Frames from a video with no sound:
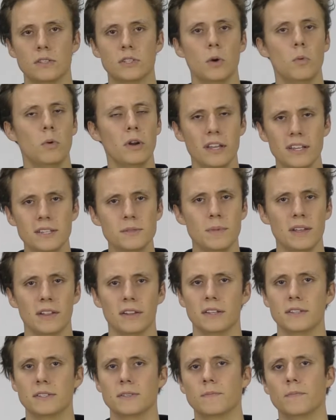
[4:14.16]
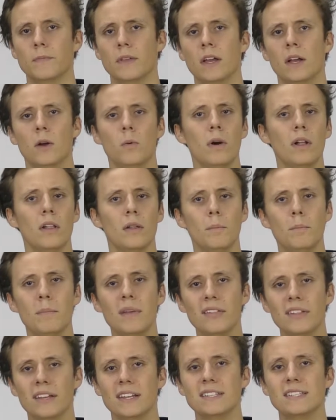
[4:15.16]
So what is millis? Well,
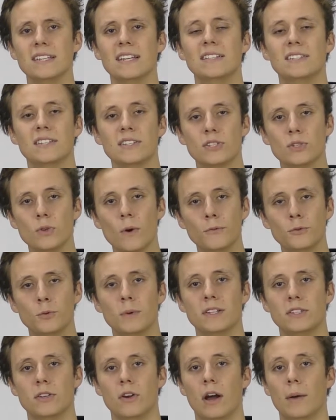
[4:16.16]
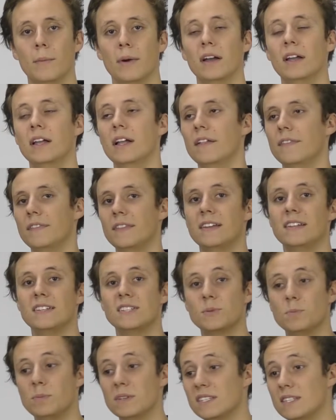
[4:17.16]
millis is a software timer that
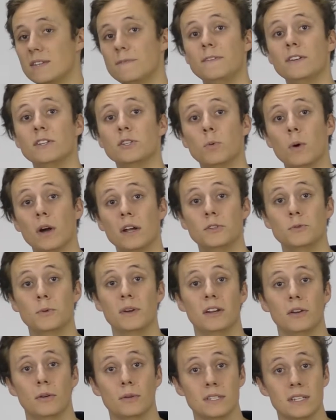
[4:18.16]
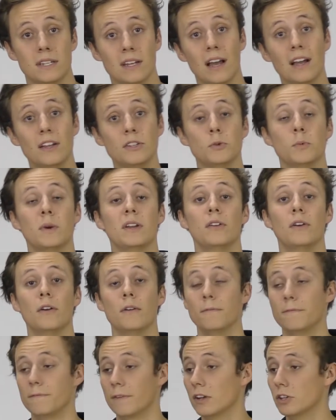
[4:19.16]
is specific to Arduino. It's an
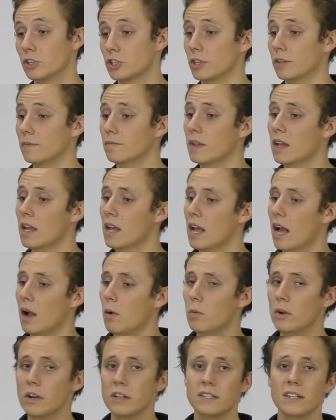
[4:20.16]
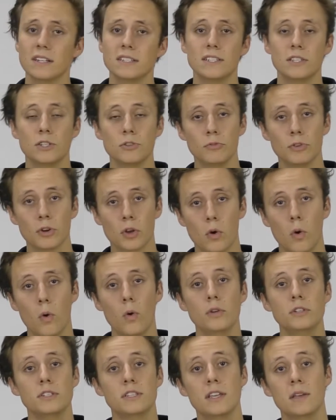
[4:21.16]
Arduino function, and what it does is it
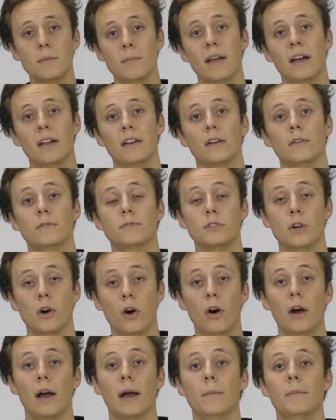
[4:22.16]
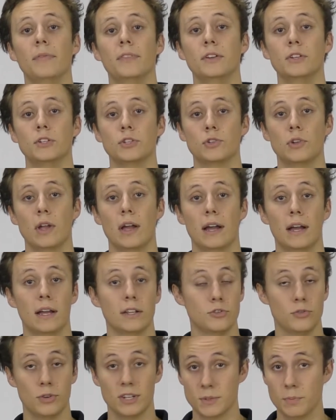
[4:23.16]
records the amount of time that has uh,
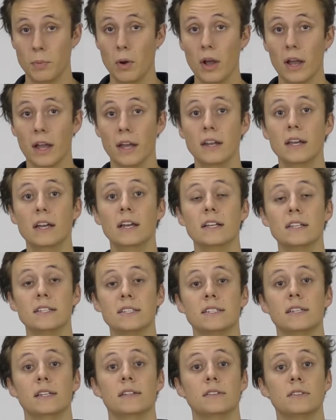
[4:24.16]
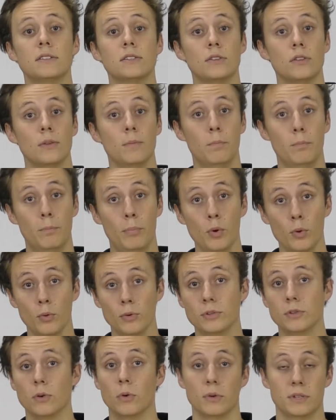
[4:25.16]
transpired since
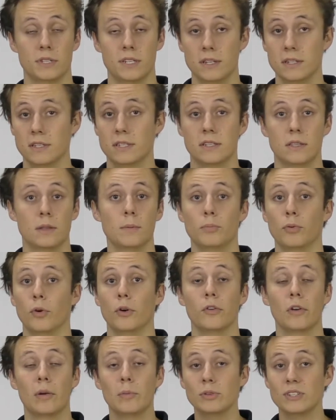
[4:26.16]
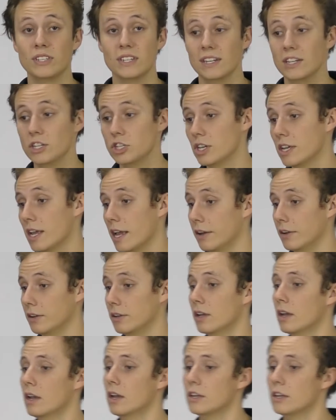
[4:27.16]
boot or since the program was initiated.